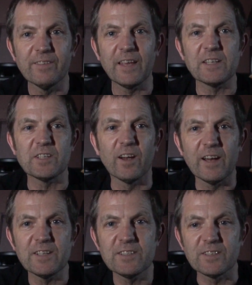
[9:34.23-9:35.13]
thanks
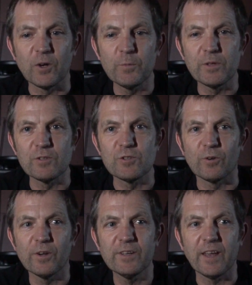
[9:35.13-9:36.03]
guys i hope you
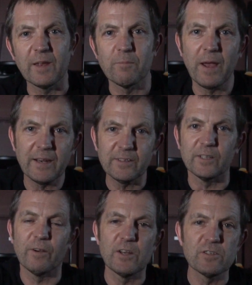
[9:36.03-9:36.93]
enjoyed and matt
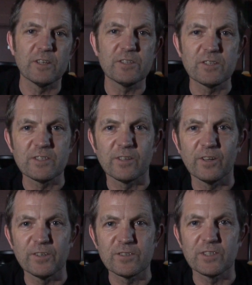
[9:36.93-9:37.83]
congratulations on
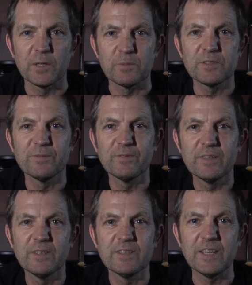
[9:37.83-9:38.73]
all your subs
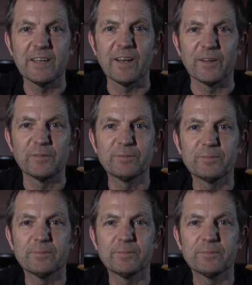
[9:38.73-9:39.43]
take care